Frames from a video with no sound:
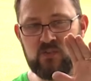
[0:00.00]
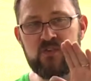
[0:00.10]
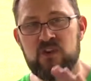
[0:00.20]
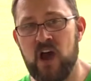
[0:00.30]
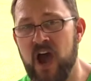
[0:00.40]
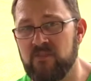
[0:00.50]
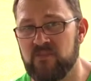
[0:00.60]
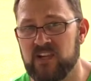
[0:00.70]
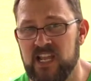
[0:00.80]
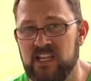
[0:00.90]
do not
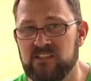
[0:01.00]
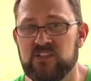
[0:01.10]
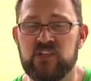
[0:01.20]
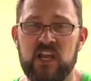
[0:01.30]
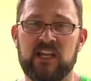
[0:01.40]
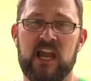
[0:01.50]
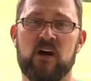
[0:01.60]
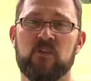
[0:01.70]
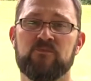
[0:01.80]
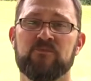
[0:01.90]
forget to check
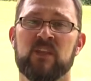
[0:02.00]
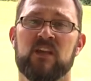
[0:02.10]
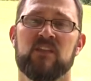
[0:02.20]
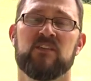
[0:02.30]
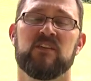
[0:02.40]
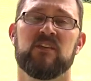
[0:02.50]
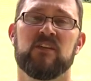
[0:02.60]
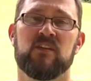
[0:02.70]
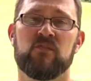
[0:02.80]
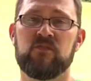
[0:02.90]
out
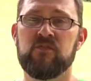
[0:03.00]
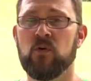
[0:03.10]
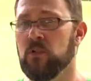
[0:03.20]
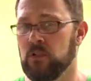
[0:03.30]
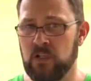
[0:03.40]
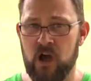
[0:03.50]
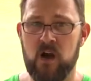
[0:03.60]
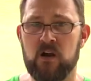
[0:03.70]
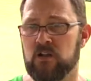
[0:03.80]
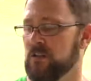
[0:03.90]
the full
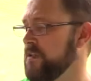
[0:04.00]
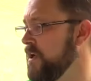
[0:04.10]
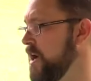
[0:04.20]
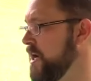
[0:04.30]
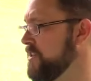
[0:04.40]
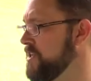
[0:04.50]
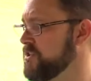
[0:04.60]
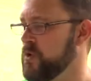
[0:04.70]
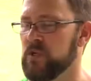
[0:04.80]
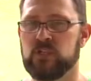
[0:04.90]
article on
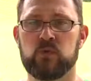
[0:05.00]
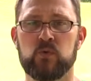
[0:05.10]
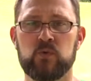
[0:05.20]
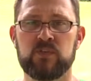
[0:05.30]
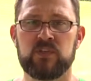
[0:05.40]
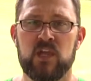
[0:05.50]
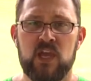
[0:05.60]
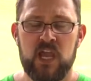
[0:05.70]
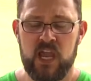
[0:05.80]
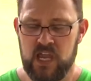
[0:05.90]
these HUDY tools
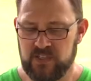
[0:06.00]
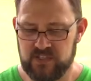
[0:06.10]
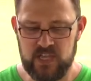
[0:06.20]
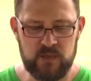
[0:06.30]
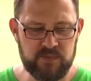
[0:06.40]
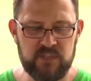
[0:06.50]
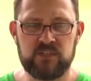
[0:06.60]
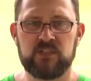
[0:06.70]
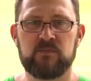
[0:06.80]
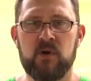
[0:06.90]
and setup
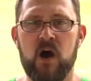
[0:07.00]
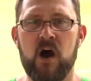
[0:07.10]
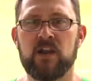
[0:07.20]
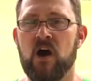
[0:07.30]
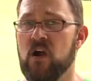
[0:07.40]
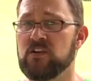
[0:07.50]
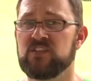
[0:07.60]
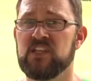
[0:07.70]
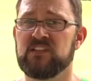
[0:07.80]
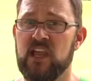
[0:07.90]
system on
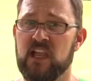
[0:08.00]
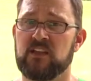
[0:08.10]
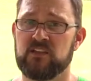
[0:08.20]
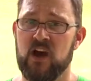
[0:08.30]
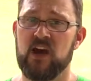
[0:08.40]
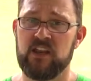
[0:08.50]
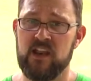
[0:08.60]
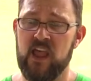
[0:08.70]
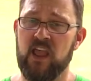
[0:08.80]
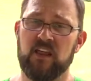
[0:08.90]
rctech.net.